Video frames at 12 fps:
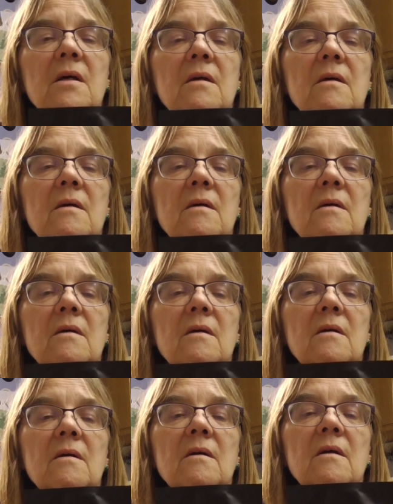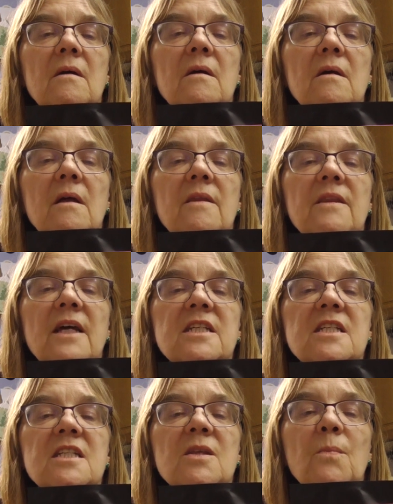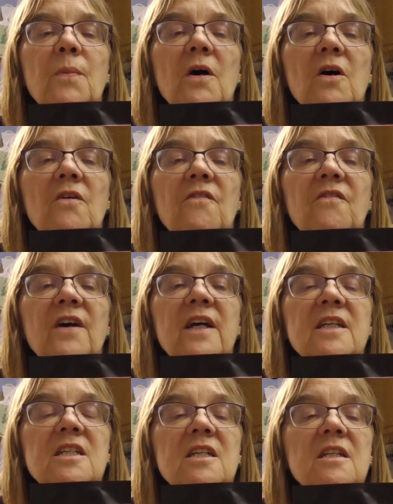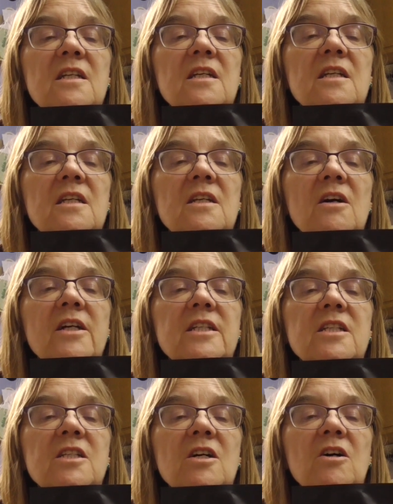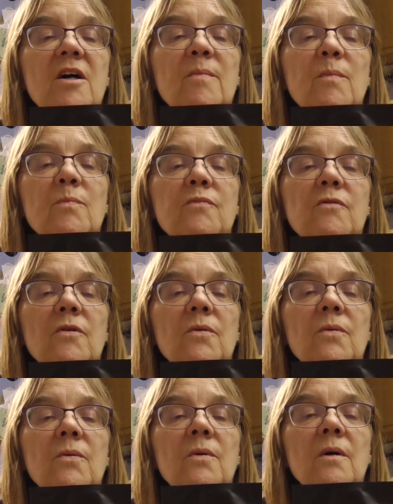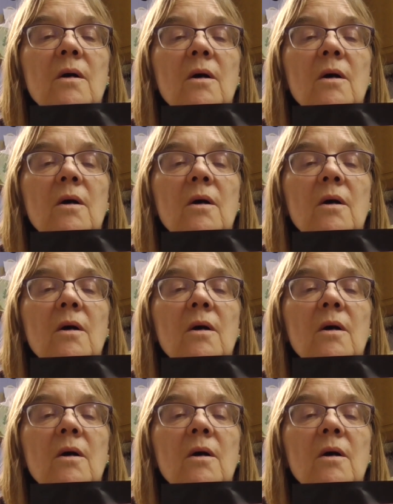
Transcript: Something like that. That is the perfect nighttime brew